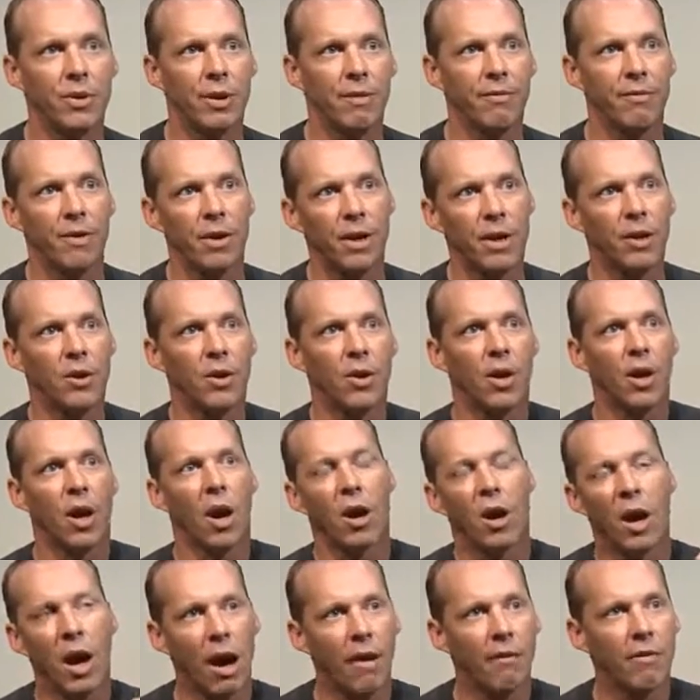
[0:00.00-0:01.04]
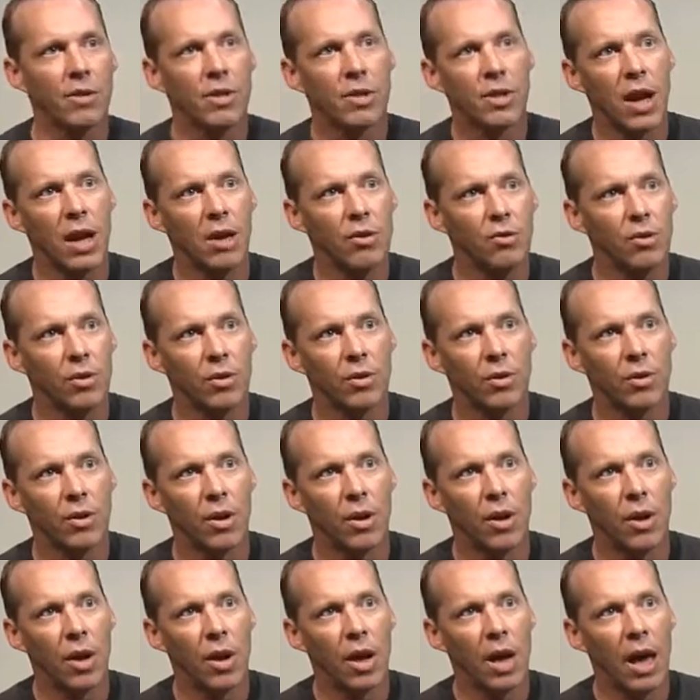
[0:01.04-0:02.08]
symphony during our conversation.
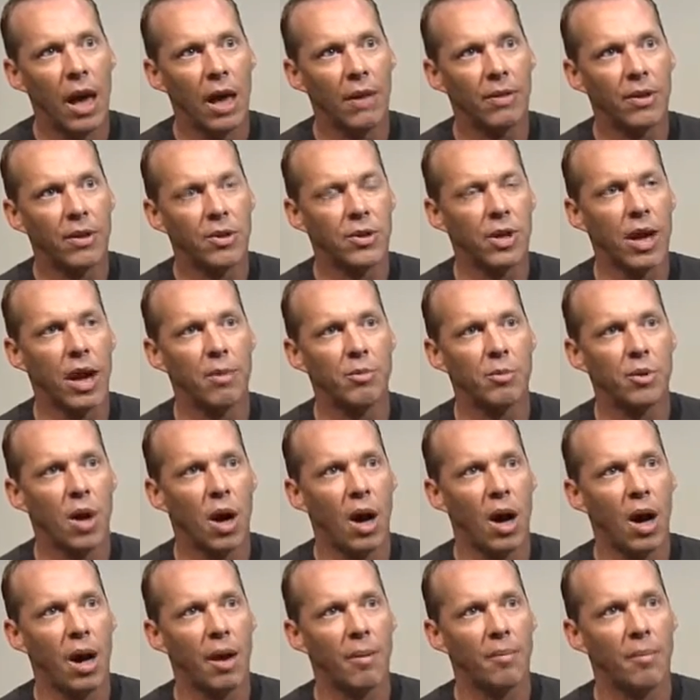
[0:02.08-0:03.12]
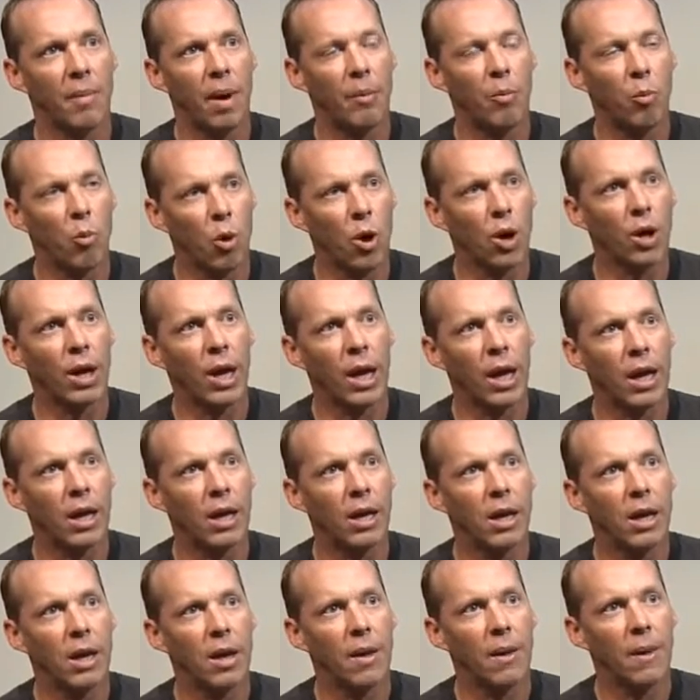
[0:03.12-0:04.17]
At the same time, I'm
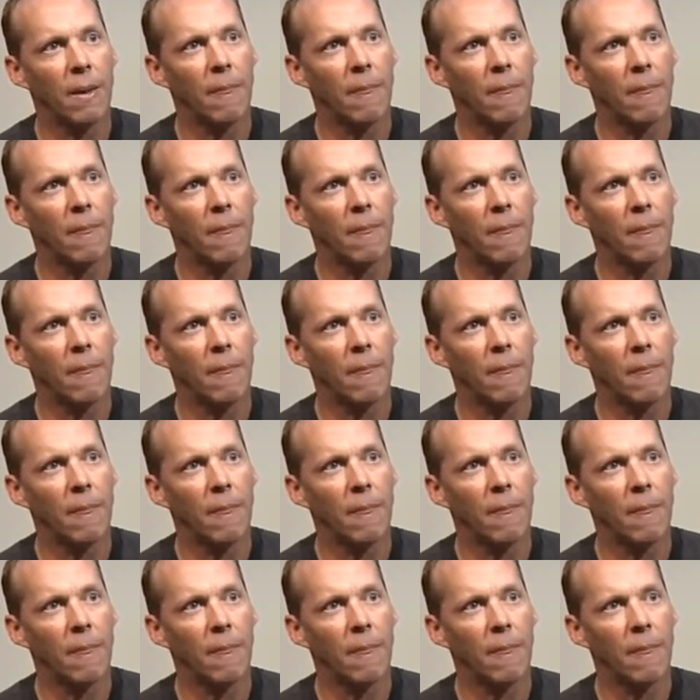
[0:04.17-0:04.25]
working.